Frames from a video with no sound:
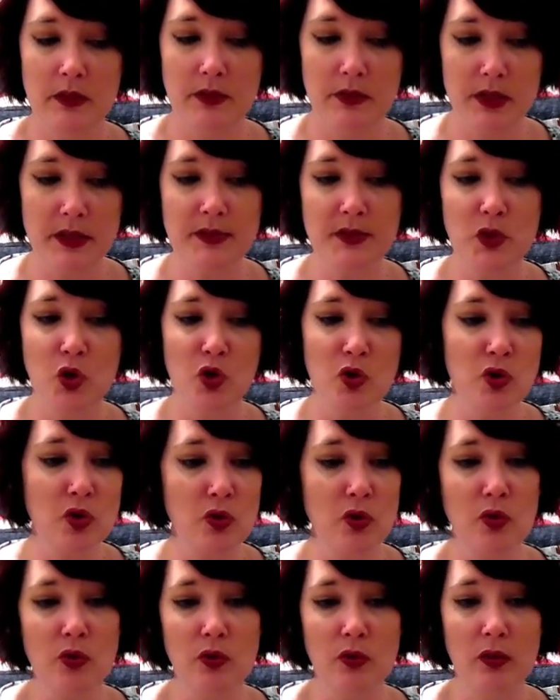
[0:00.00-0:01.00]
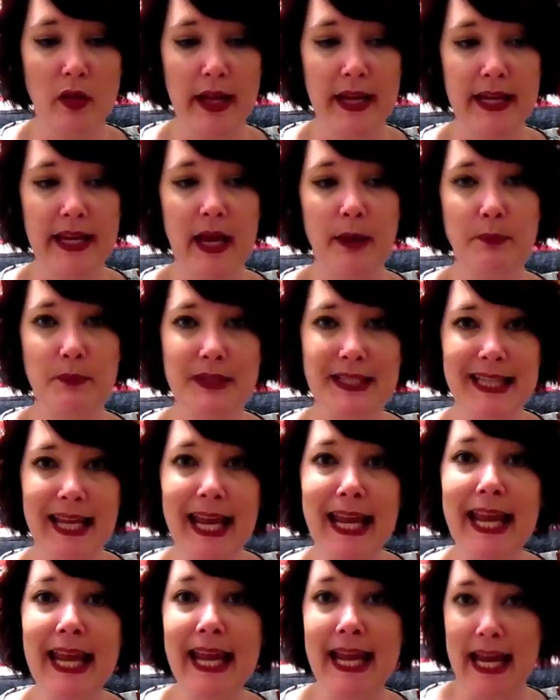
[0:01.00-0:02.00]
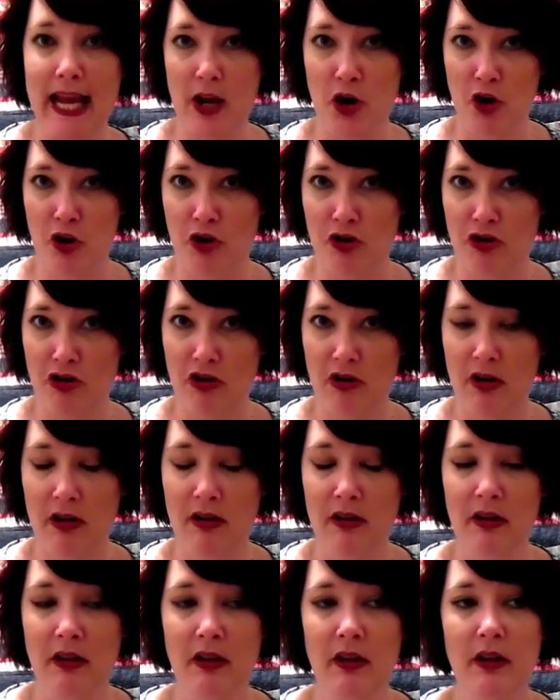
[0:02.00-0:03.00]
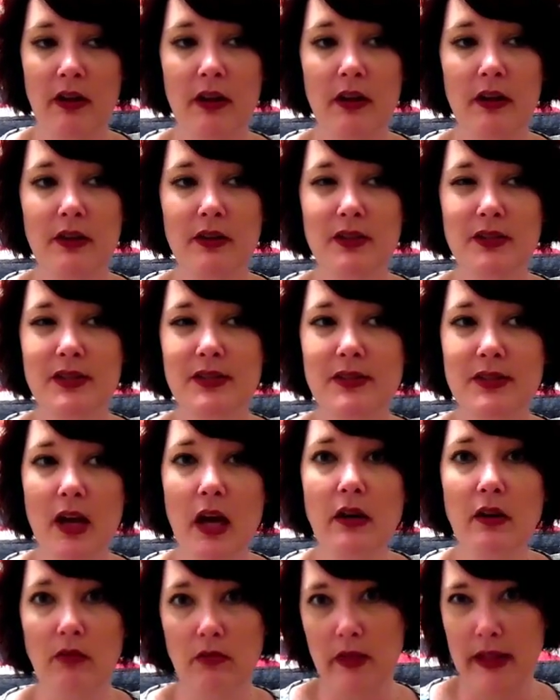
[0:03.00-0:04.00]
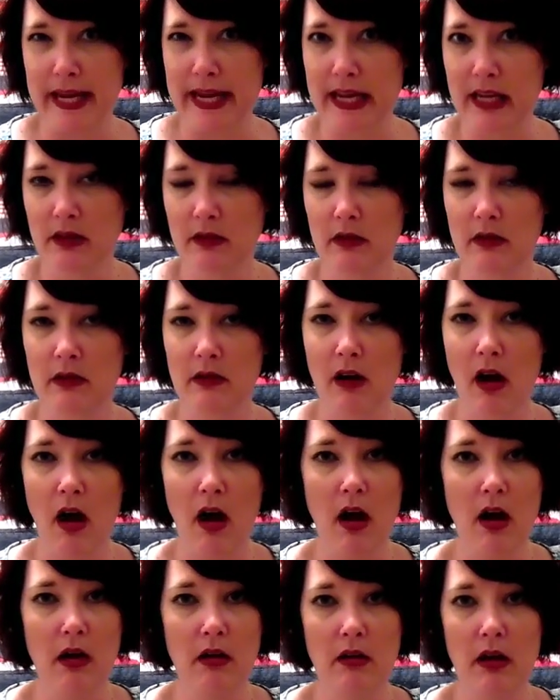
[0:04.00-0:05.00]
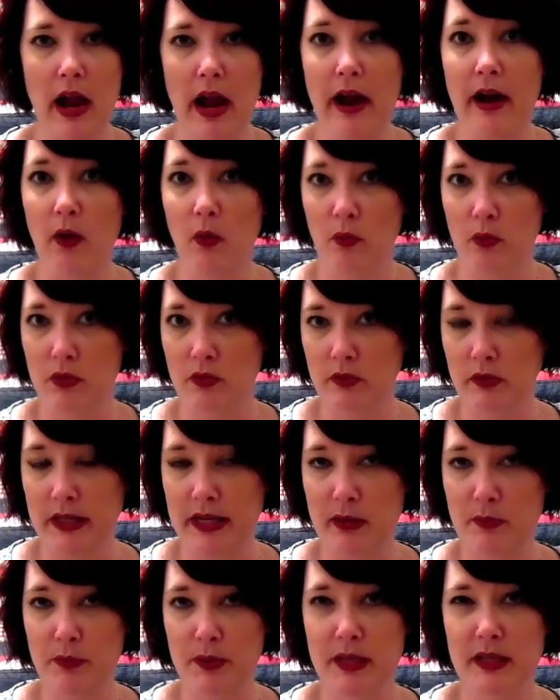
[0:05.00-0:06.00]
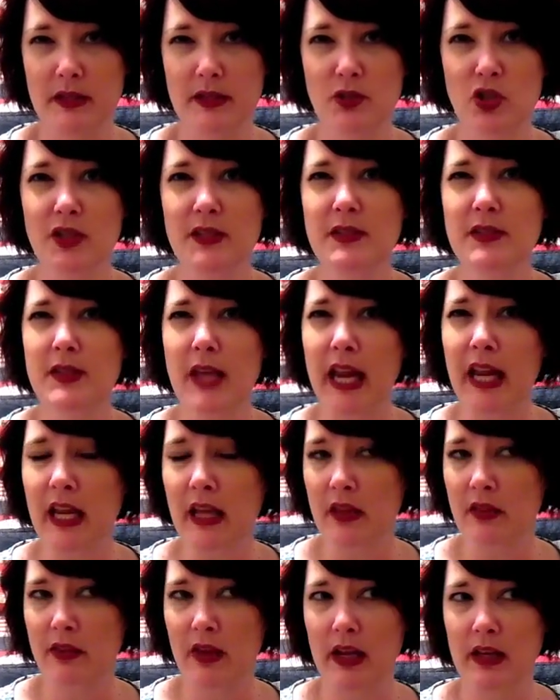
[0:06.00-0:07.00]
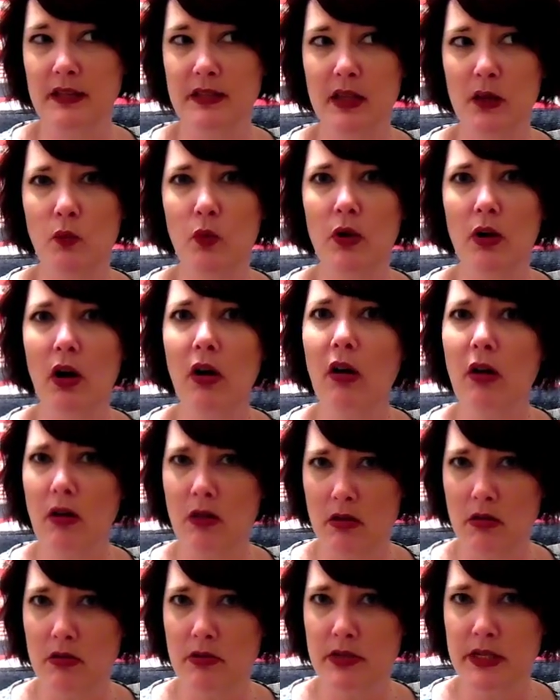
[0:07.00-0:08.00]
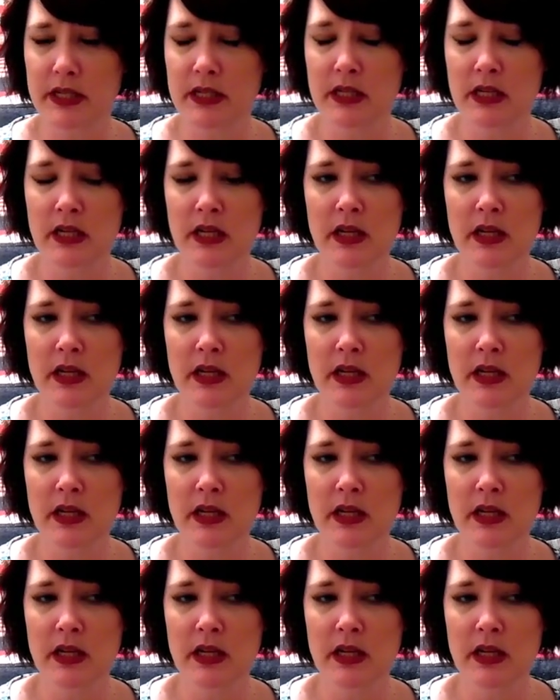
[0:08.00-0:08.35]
this girl kept digging at her subtly, not outwardly, but just saying things that would hurt.